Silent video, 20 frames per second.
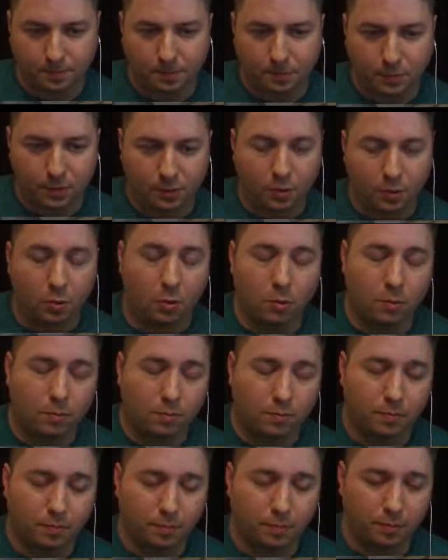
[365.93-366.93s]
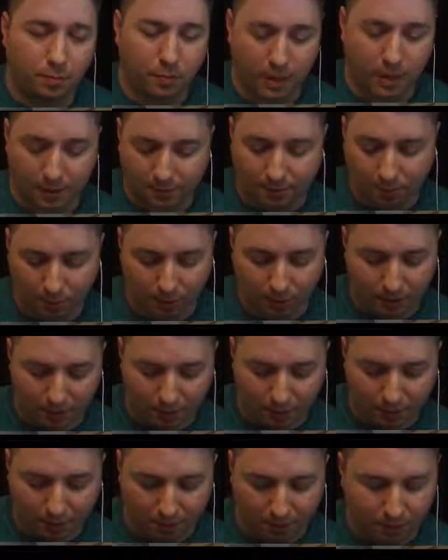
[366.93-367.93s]
So that's one of the
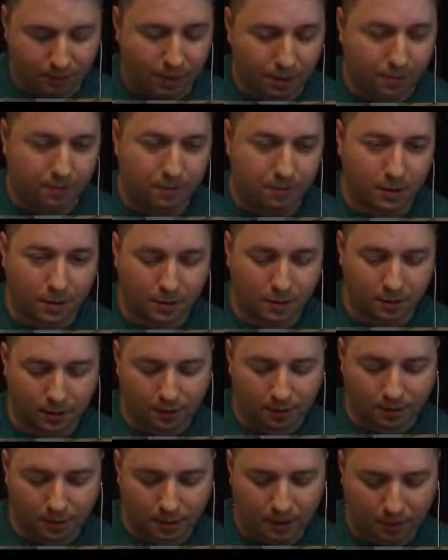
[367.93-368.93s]
other things I've done today.